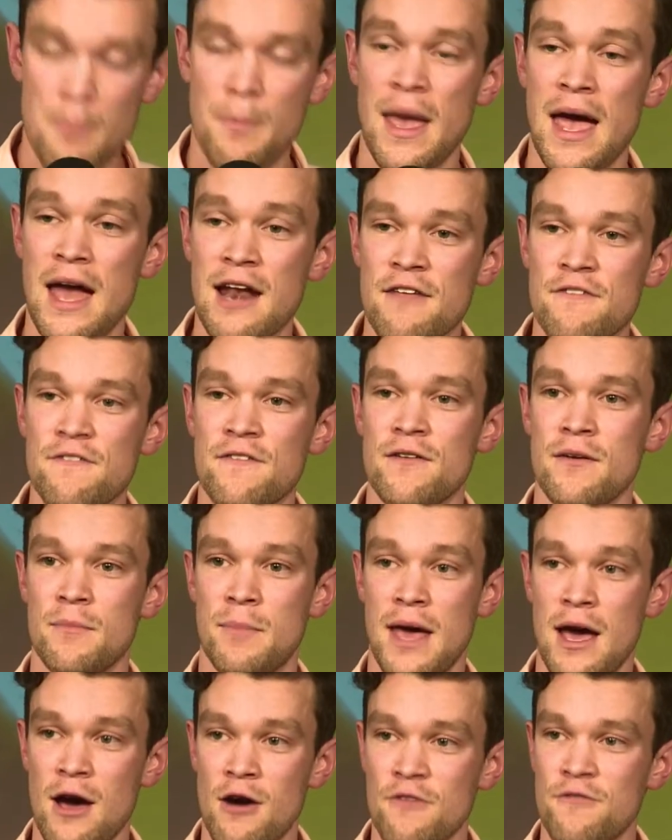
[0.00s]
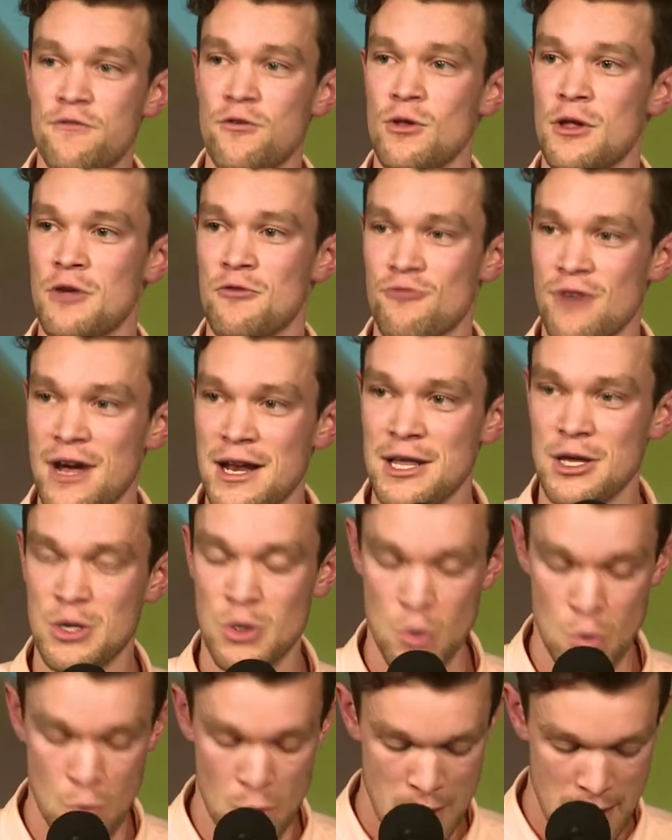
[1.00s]
powerful and
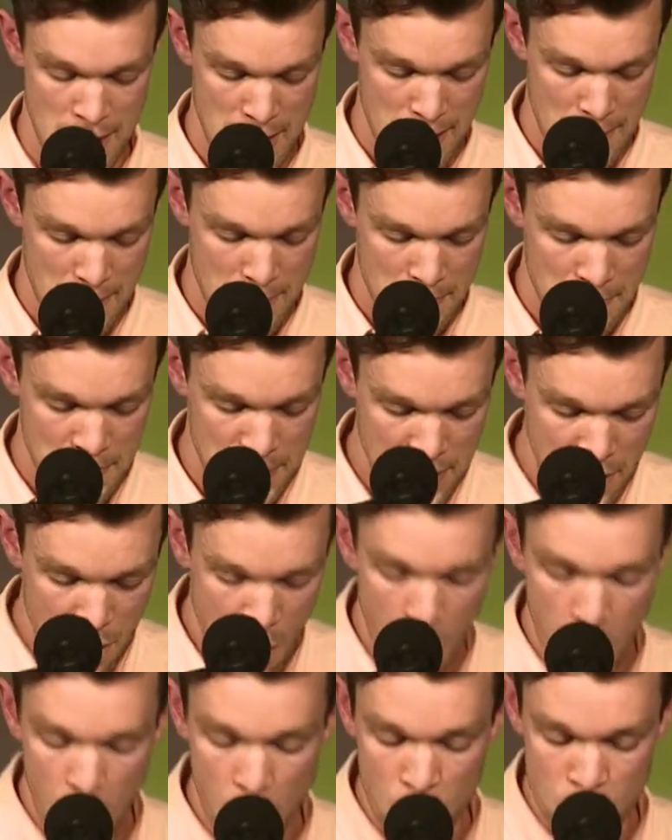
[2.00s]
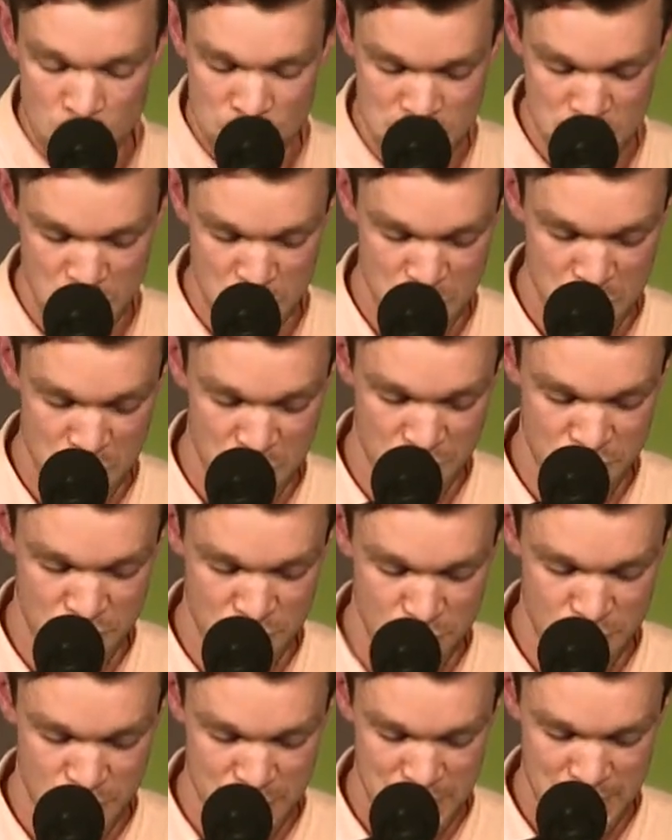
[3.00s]
radical, but oh, so
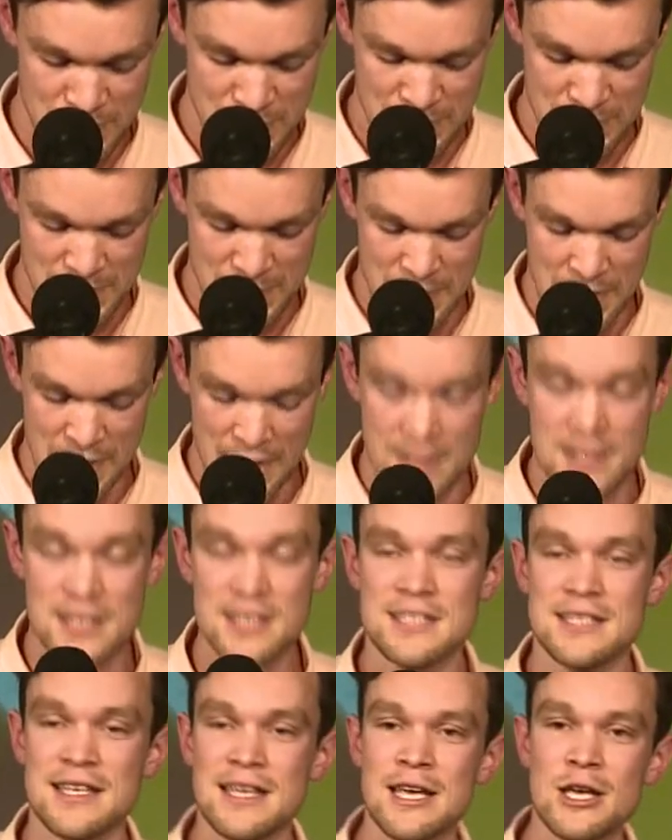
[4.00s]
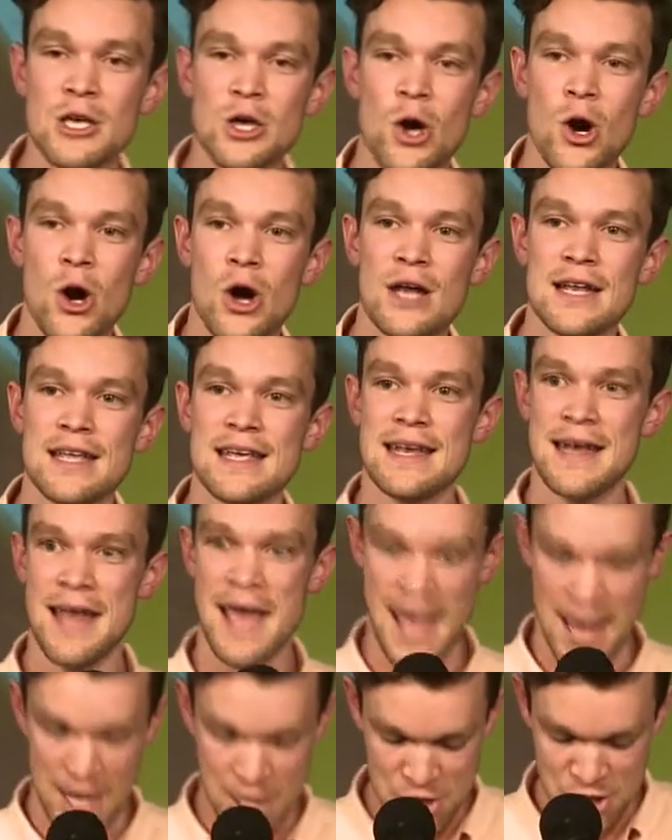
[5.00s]
beautiful. To see God in
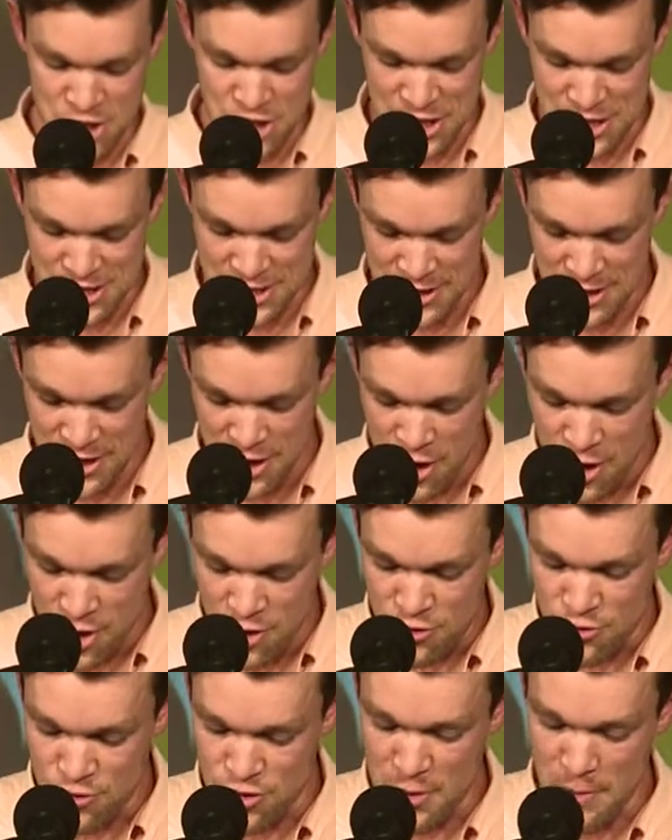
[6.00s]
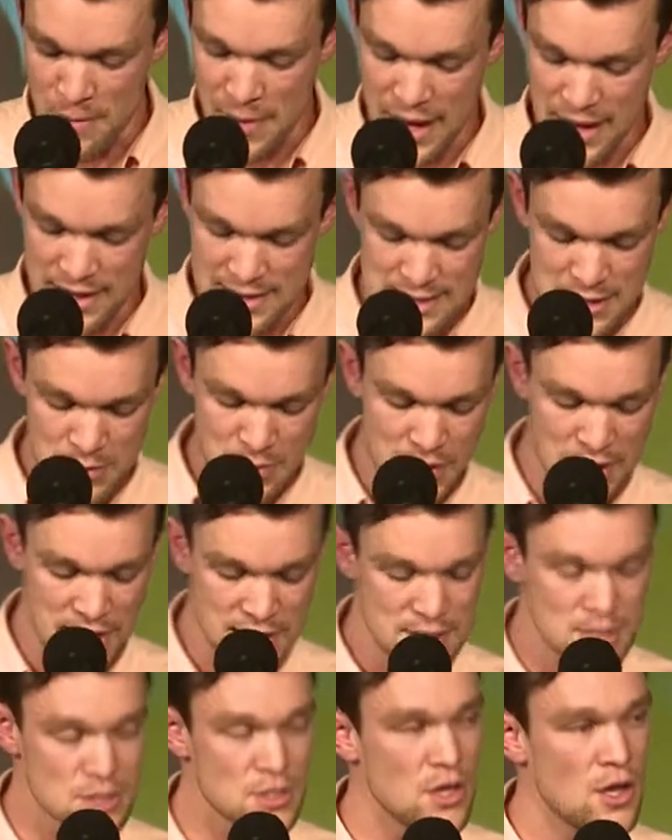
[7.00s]
action through the
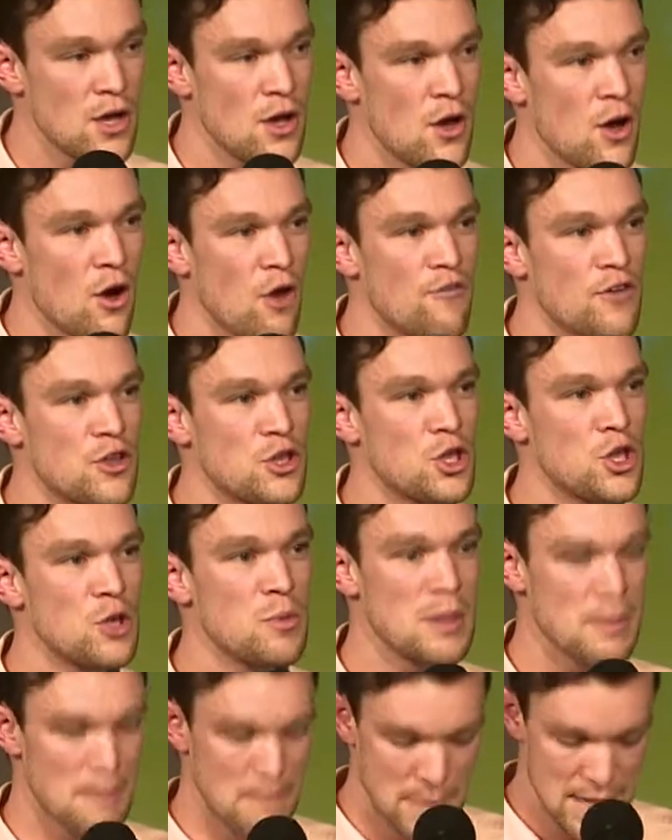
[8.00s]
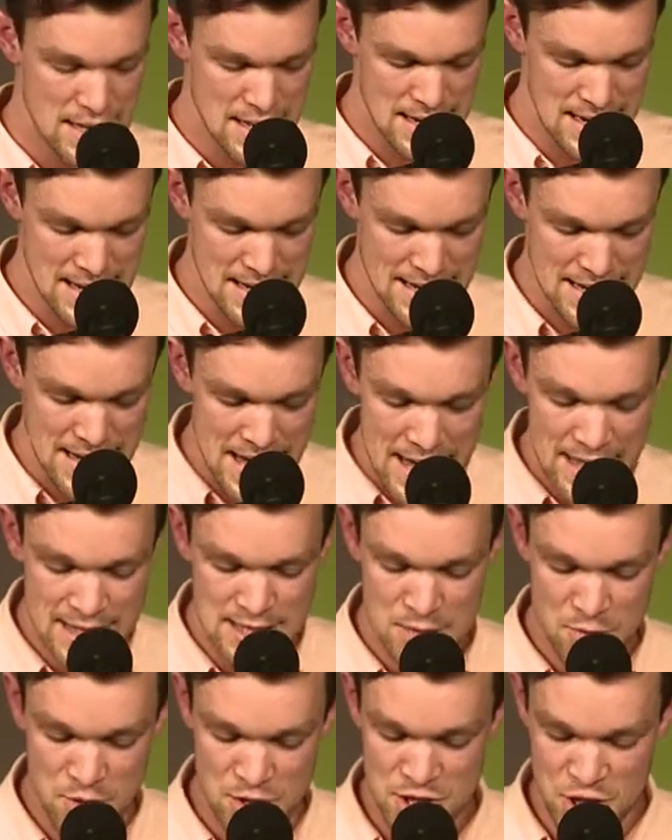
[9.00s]
masterpiece of a human being
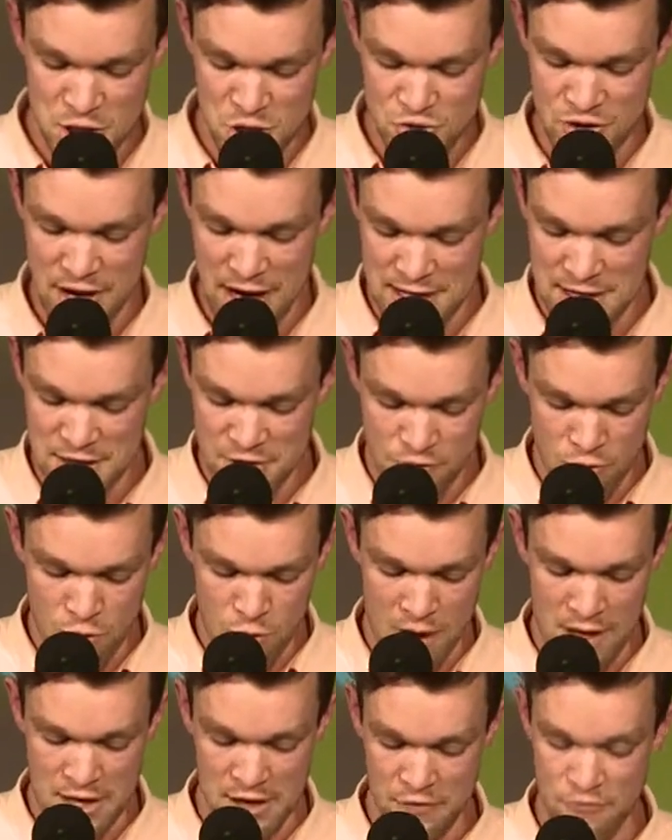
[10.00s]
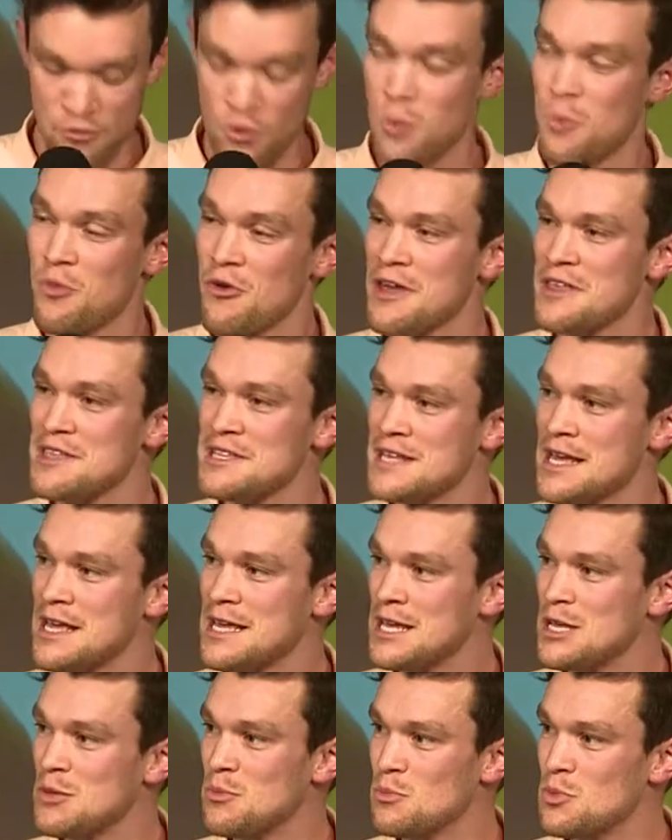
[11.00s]
is the most attractive, wonderful,
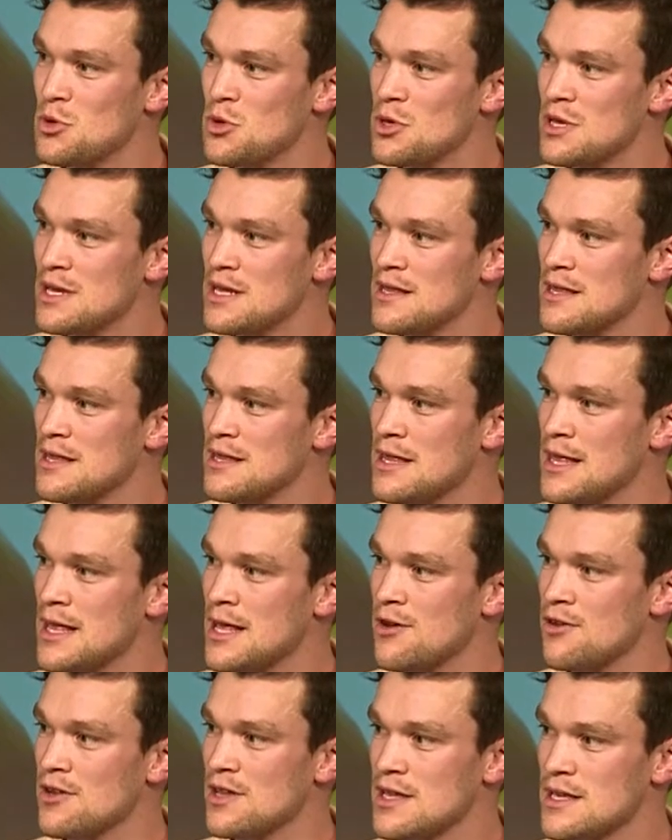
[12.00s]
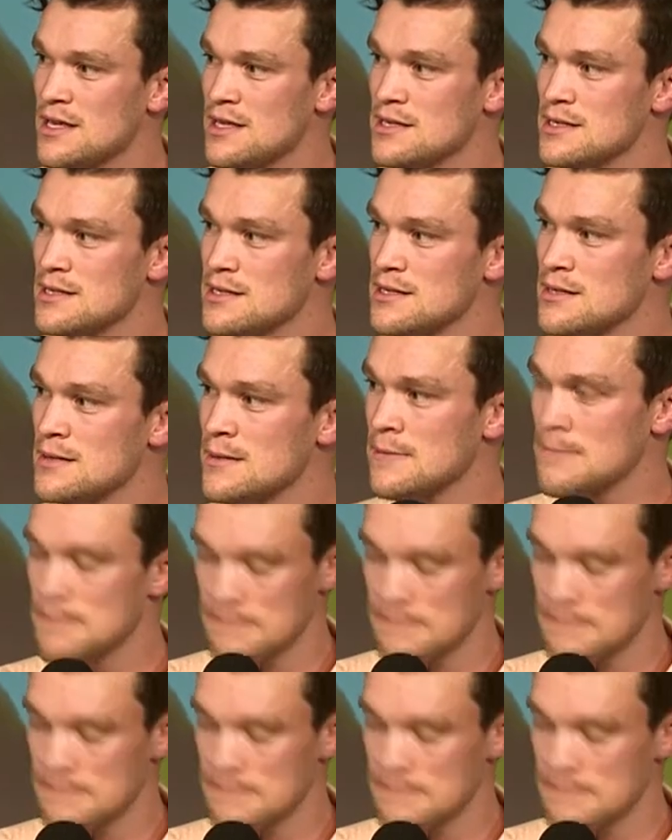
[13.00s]
breathtaking beauty that there is.